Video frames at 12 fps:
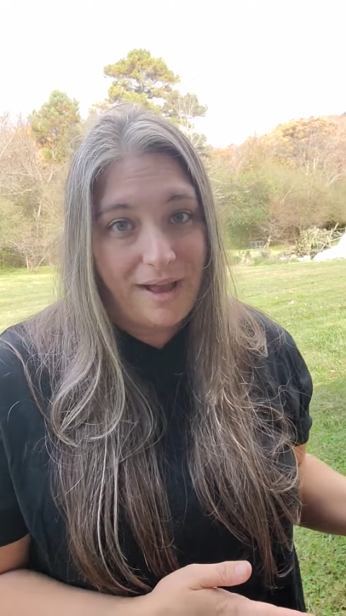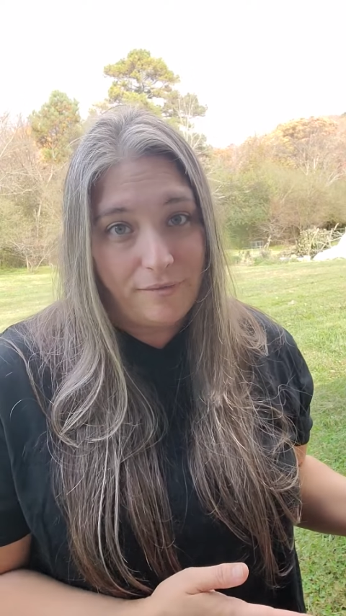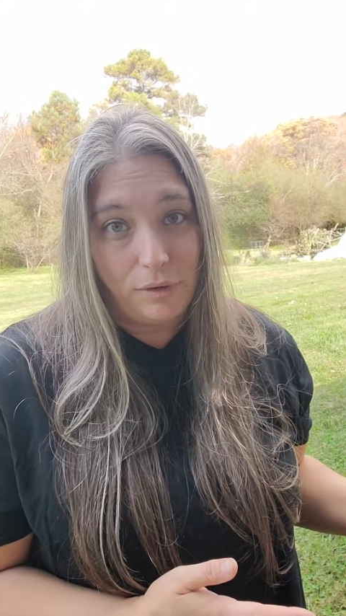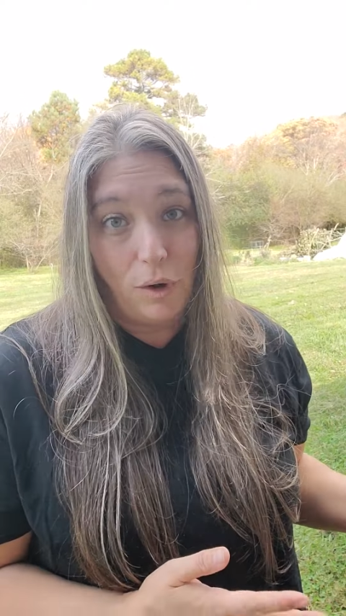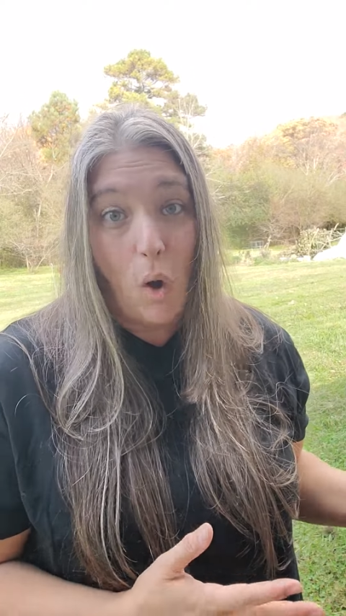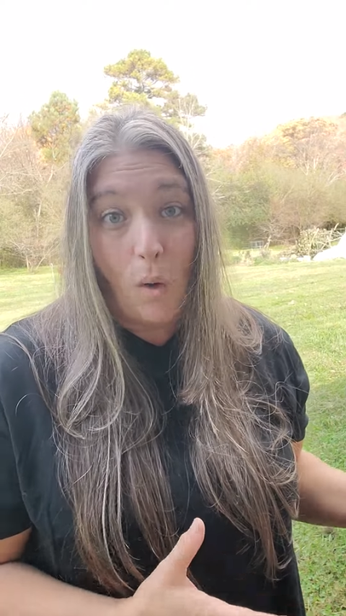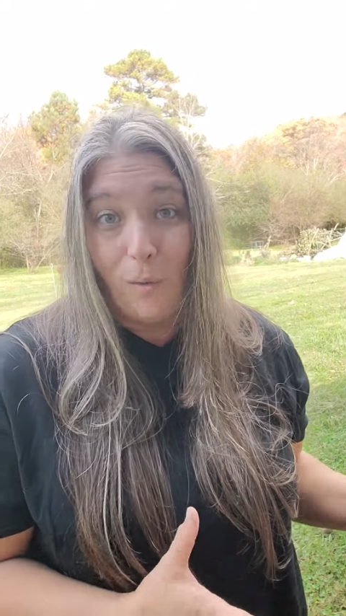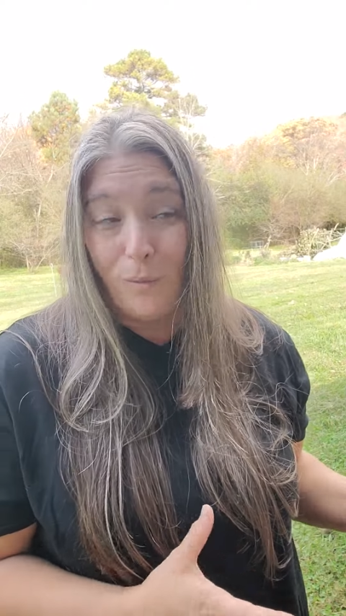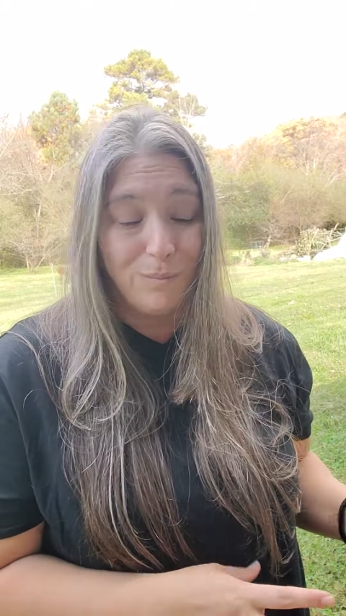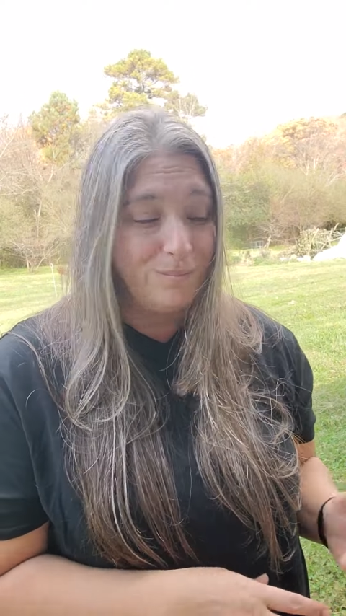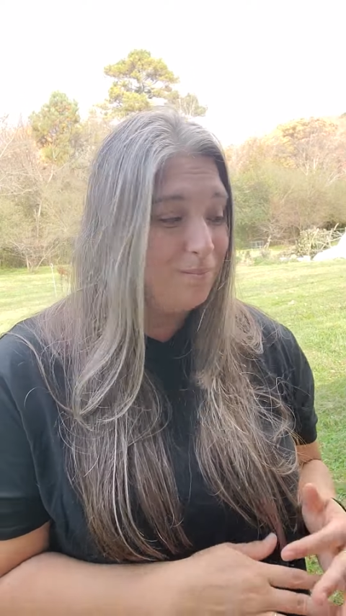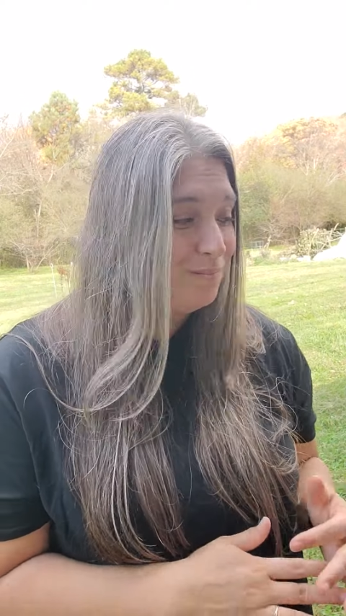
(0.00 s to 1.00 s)
ever
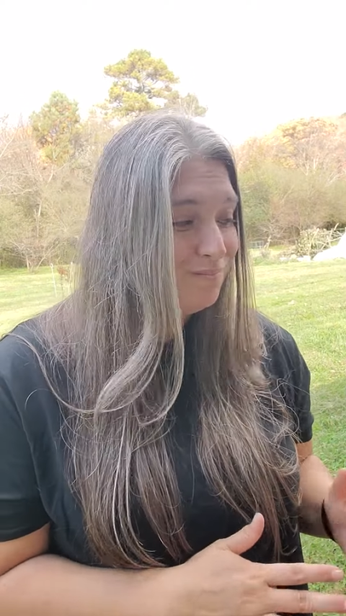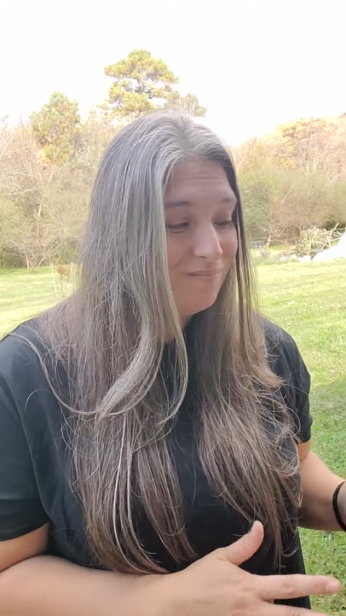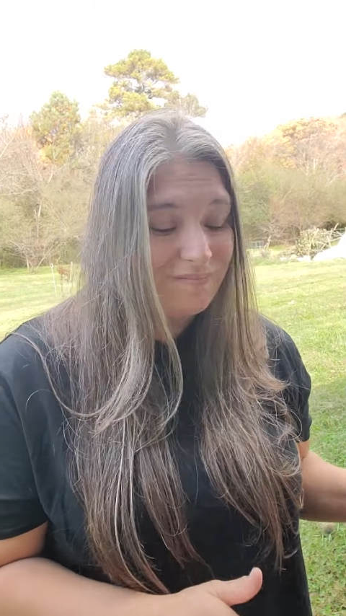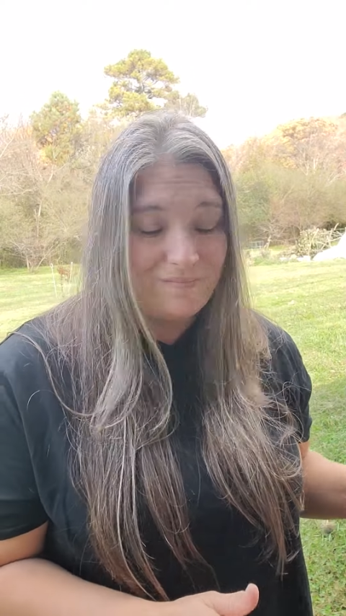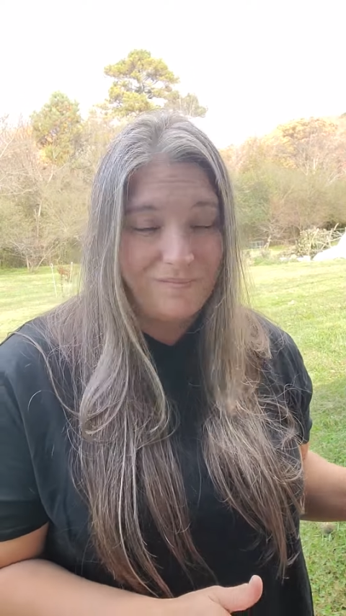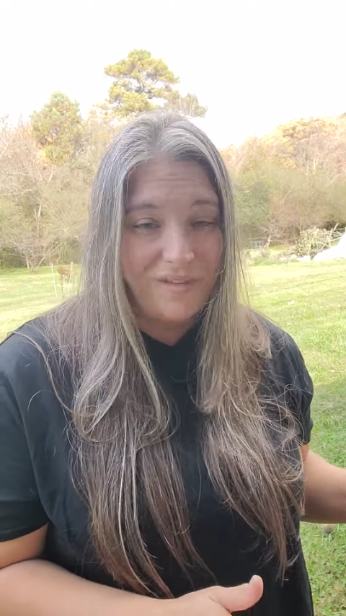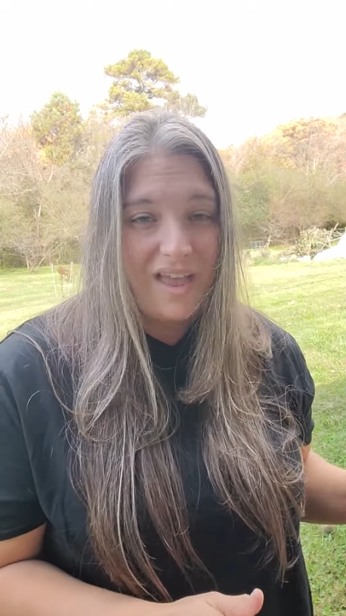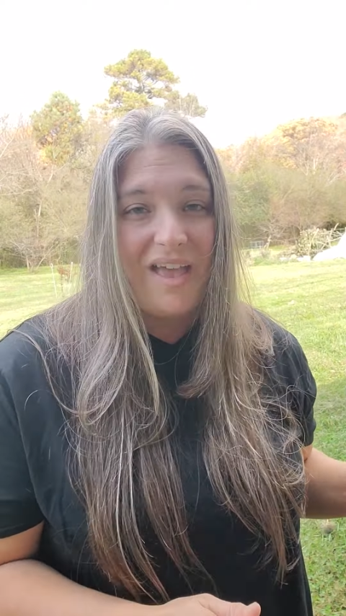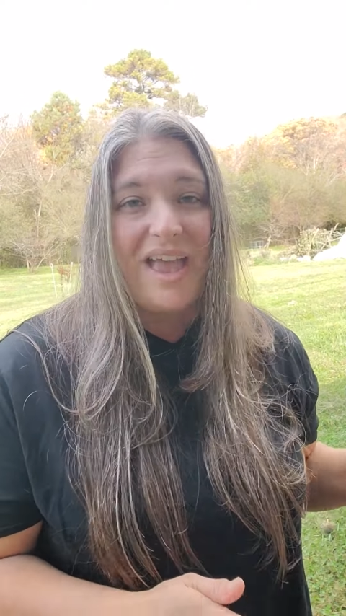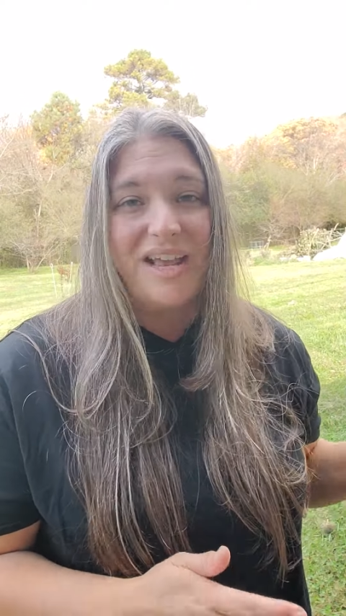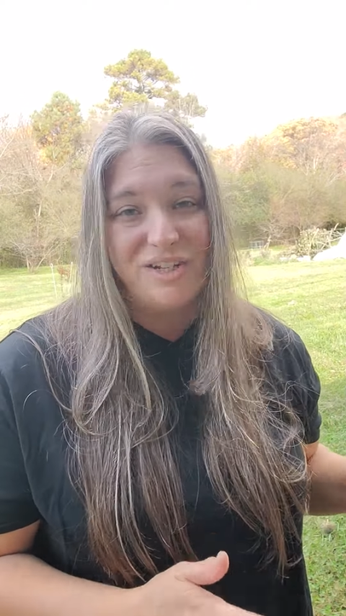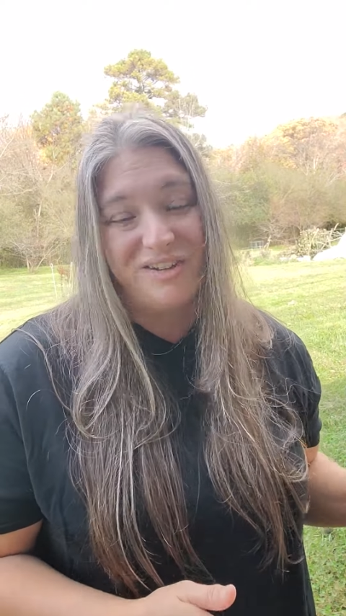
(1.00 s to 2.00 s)
home
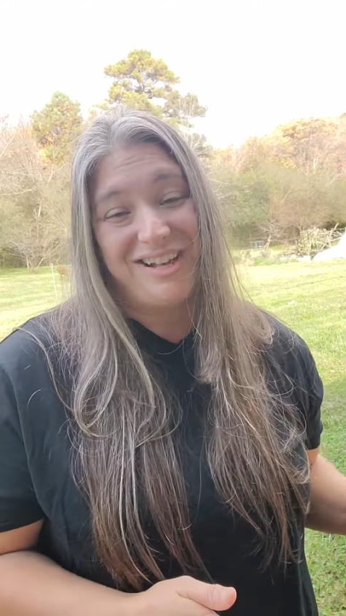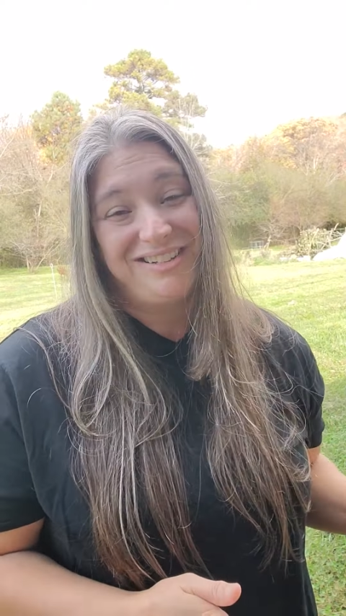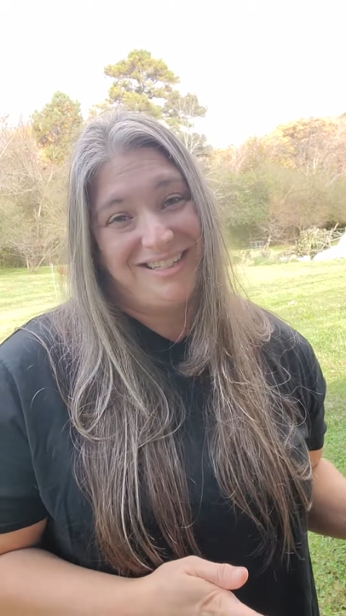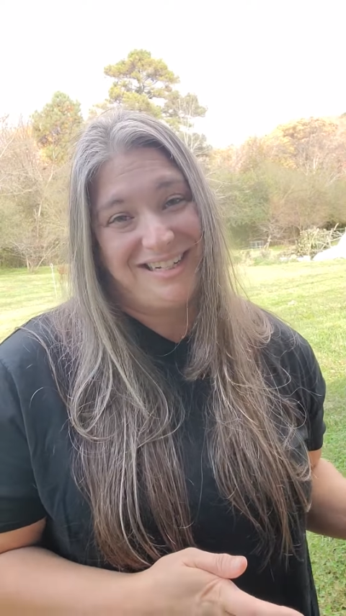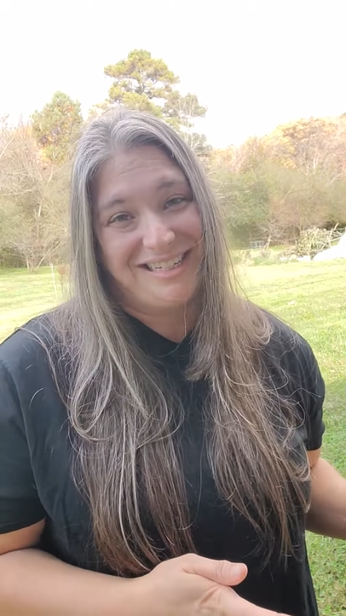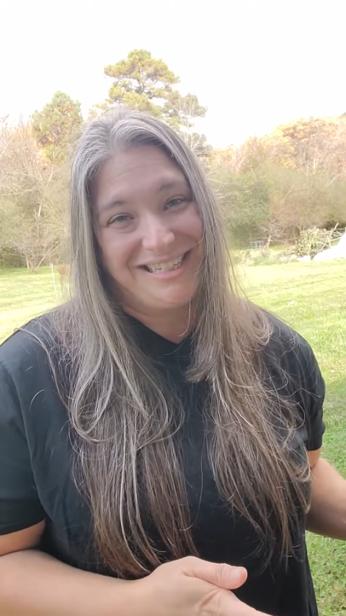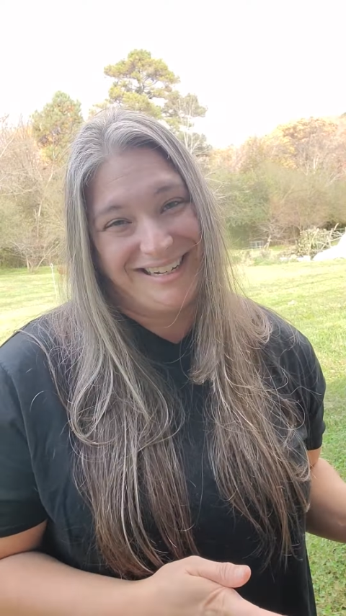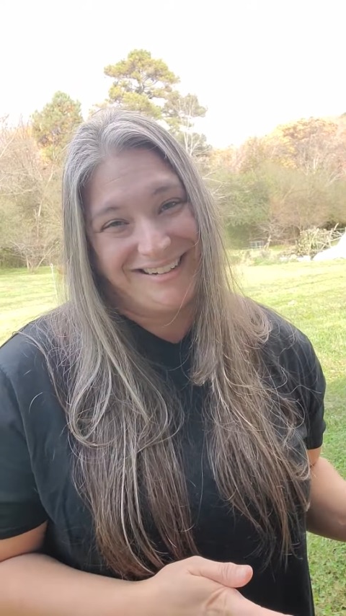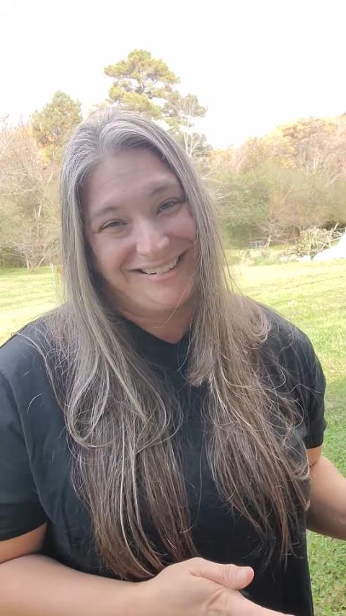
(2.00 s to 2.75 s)
in 2016.